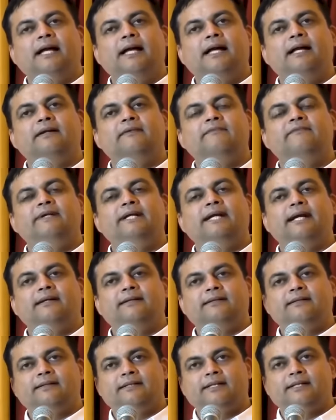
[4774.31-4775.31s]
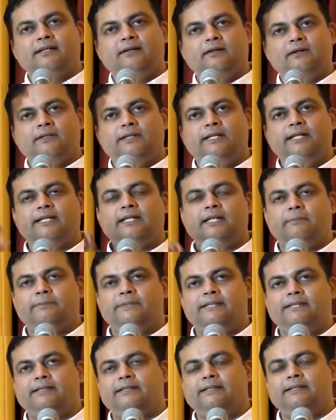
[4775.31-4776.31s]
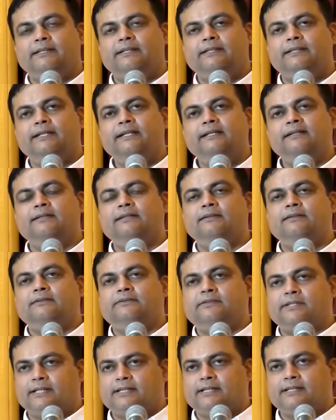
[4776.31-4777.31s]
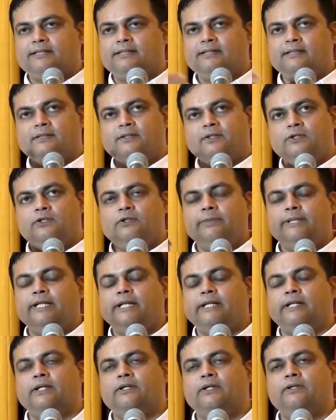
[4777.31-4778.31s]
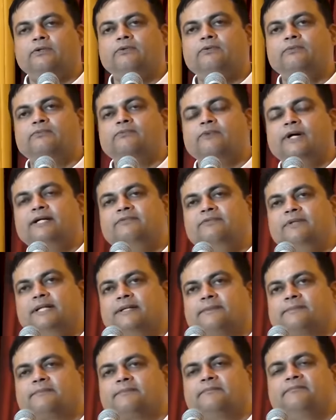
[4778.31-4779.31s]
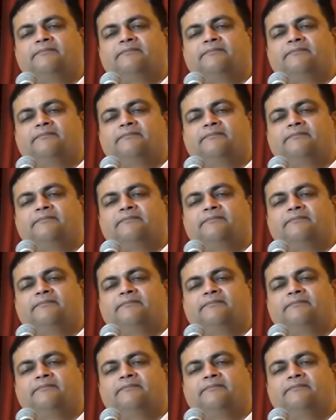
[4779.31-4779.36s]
and we had already kept it in the truck to be taken to Whitefield.